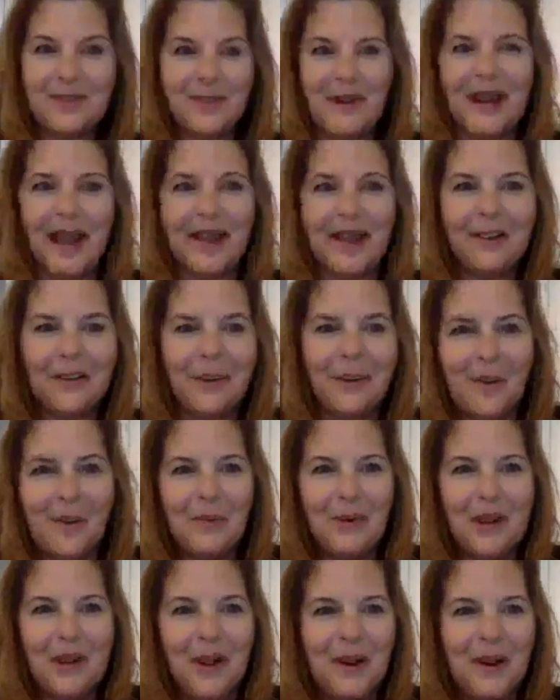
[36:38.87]
What I don't know what
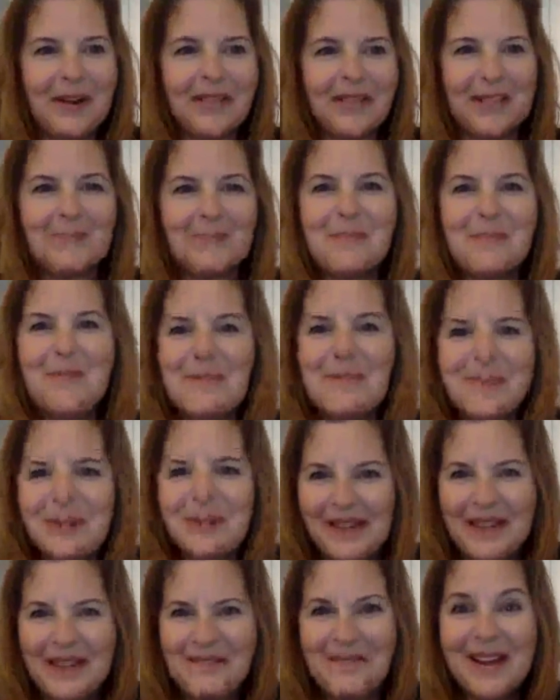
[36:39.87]
we are at this point, but
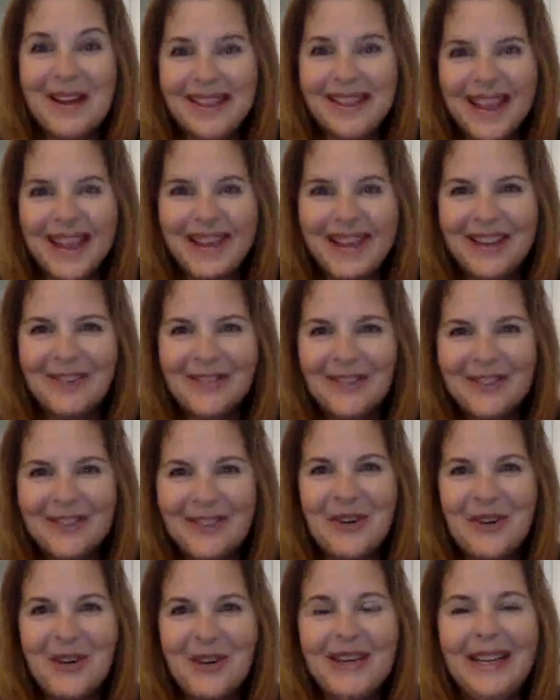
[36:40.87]
anyway, thank you for
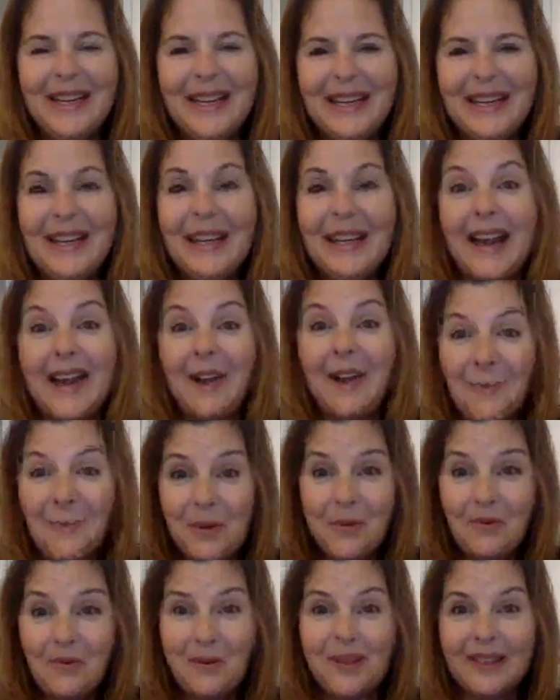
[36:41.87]
joining in, and I hope
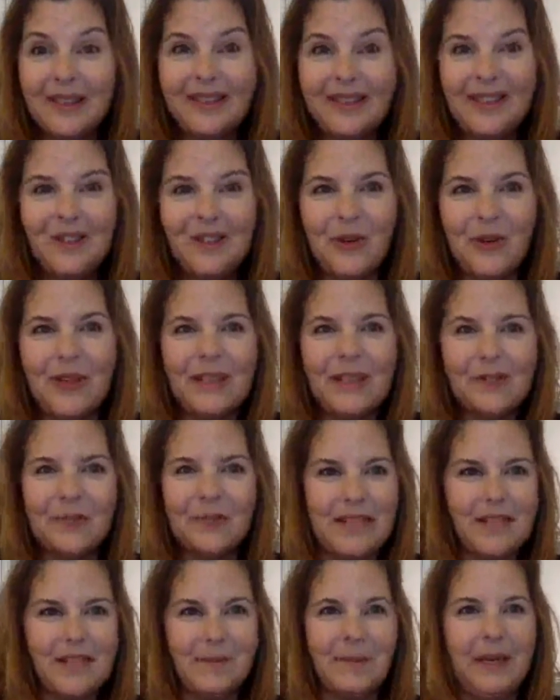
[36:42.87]
you really enjoyed this
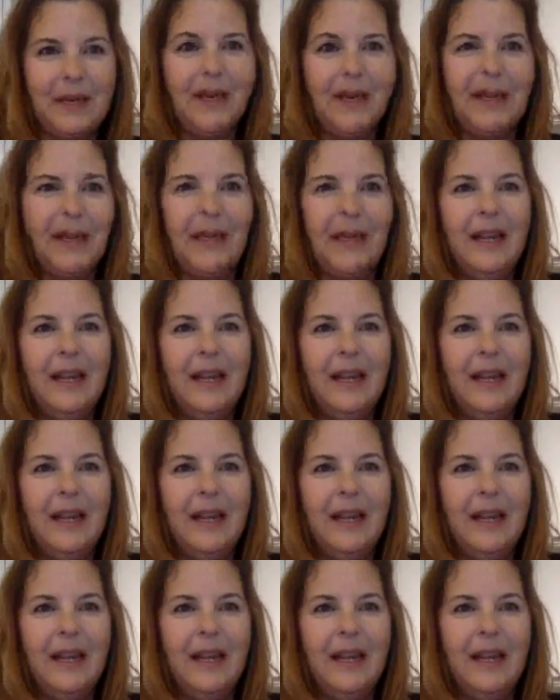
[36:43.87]
recipe.